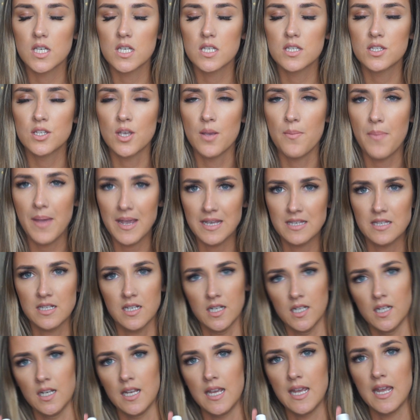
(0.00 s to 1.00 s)
So
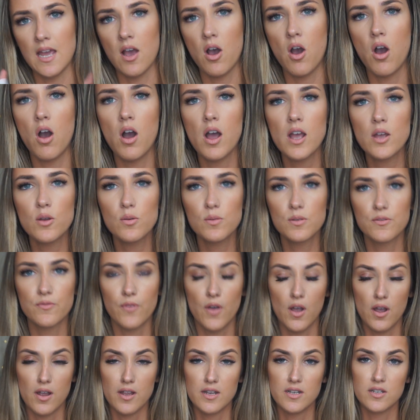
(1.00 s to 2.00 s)
basically, I always
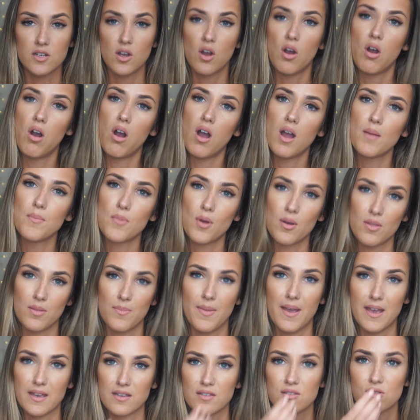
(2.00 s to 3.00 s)
find I'm not the
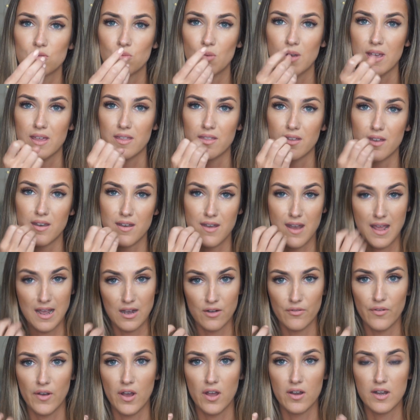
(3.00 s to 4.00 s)
best with
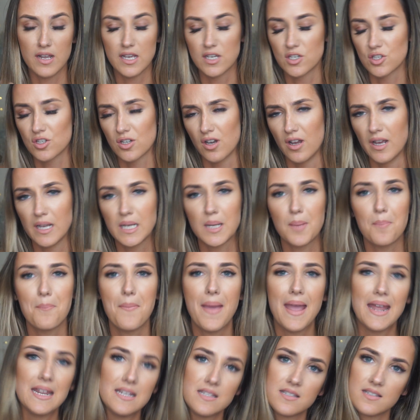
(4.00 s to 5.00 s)
nail varnish, like
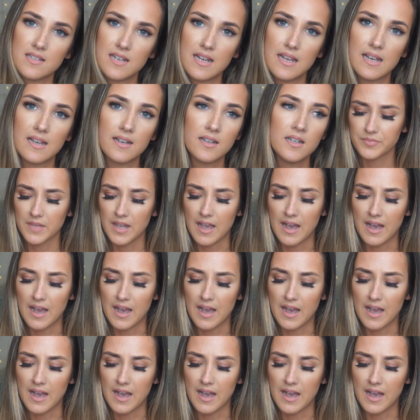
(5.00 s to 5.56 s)
painting it,